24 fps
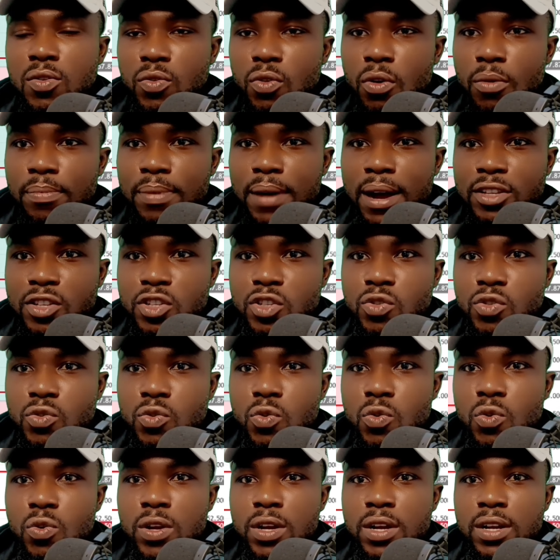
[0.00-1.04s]
Number
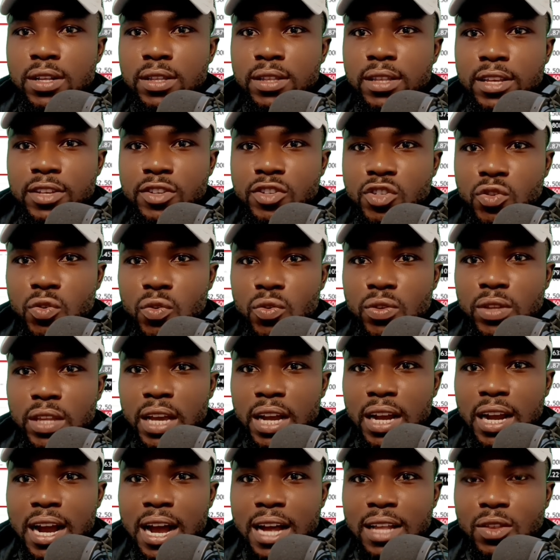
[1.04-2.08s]
two, this zone,
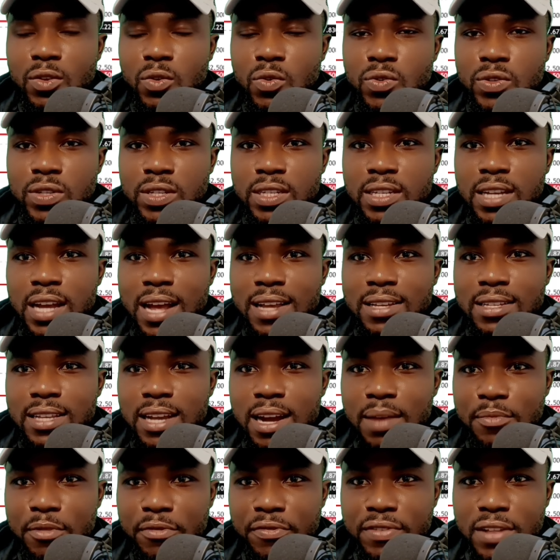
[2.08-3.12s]
the candles, as
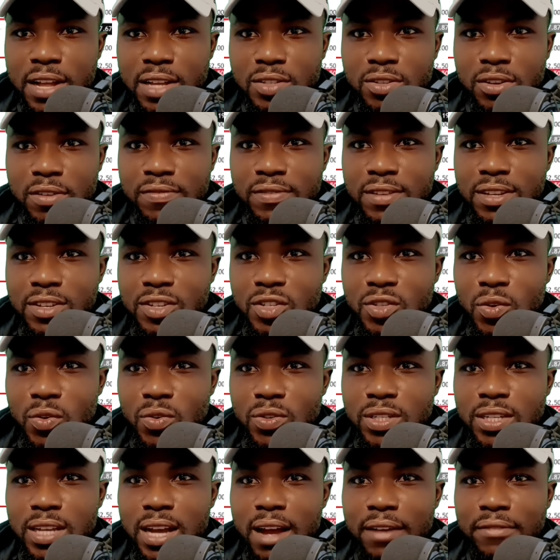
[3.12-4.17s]
they are moving out of these zones,